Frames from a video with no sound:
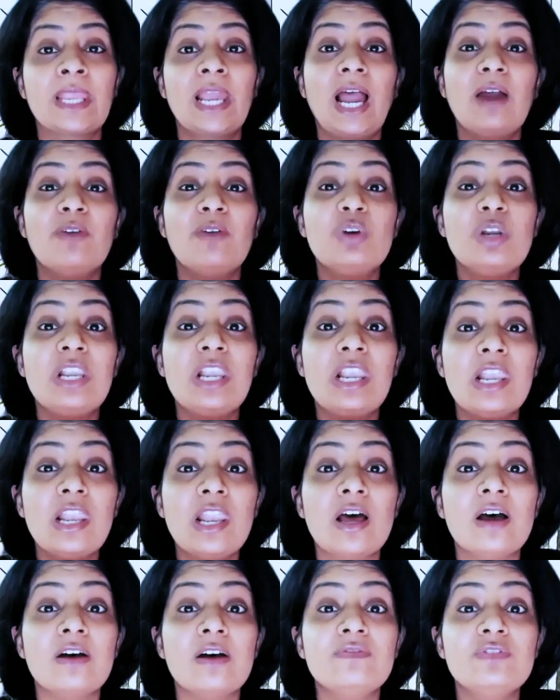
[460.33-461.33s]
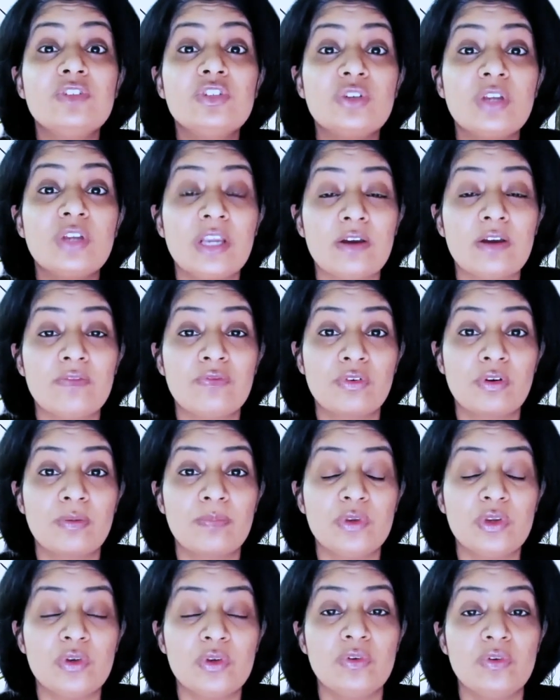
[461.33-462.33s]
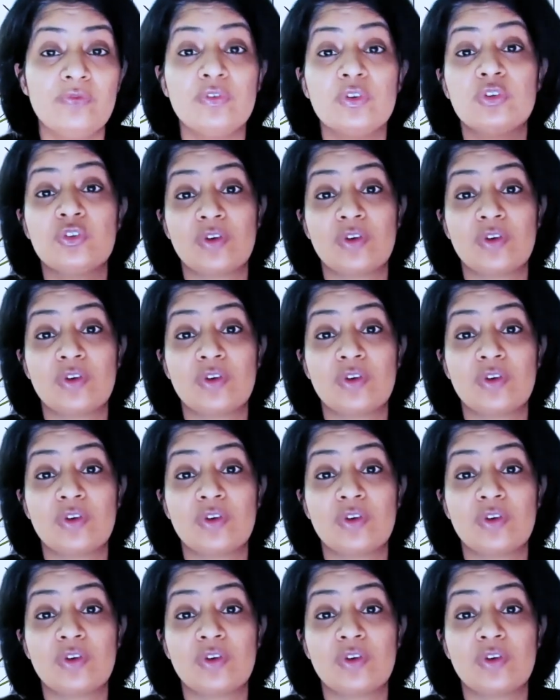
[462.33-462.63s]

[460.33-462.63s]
I would love to hear from you if you